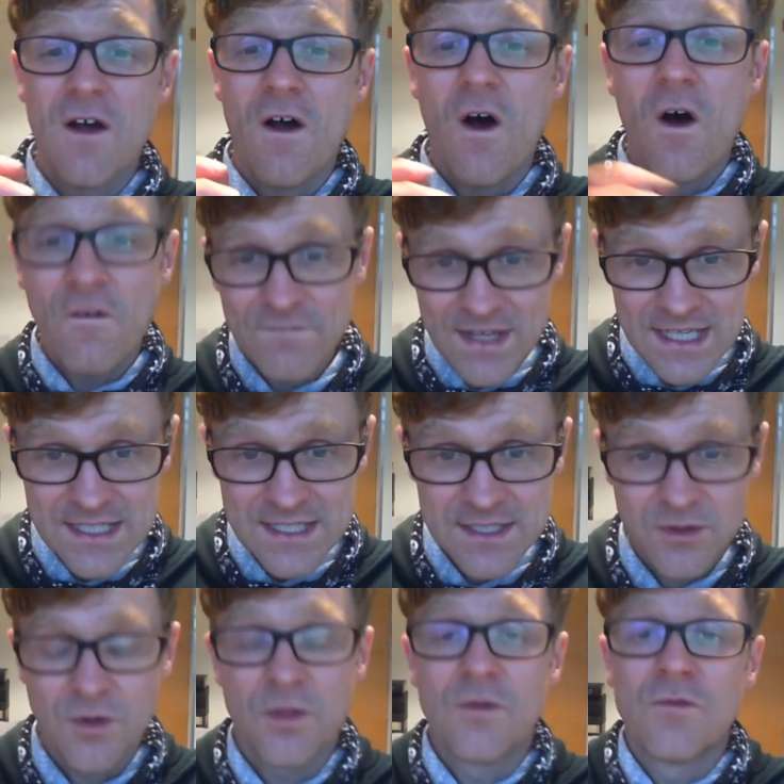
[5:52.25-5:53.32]
office
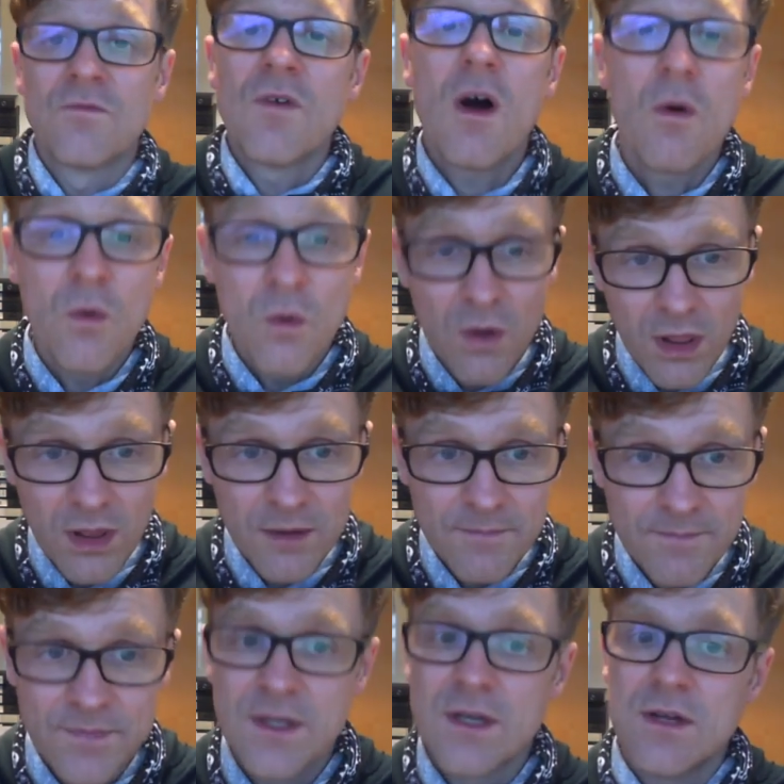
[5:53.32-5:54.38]
or the role,
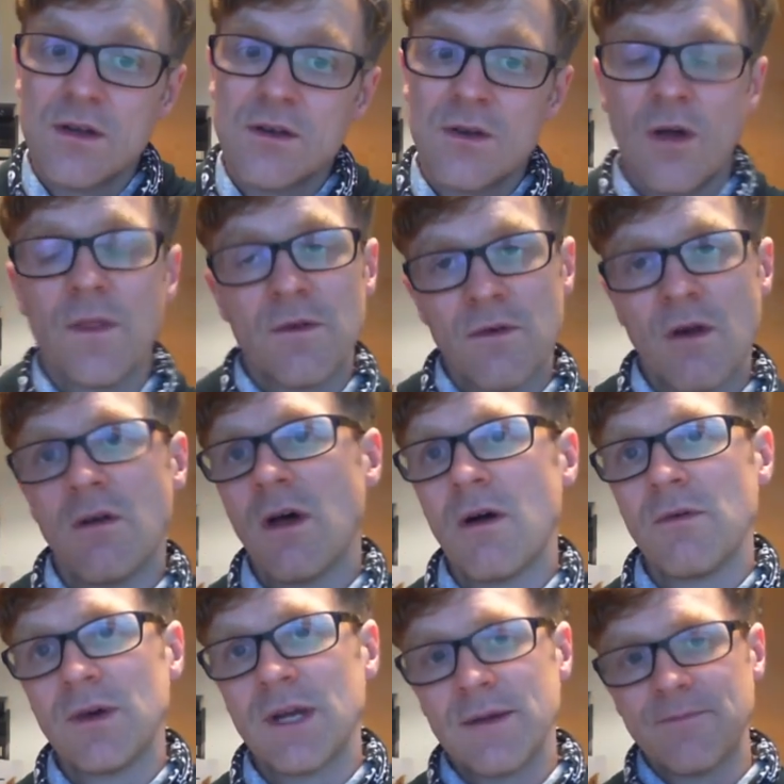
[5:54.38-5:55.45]
not the role holder.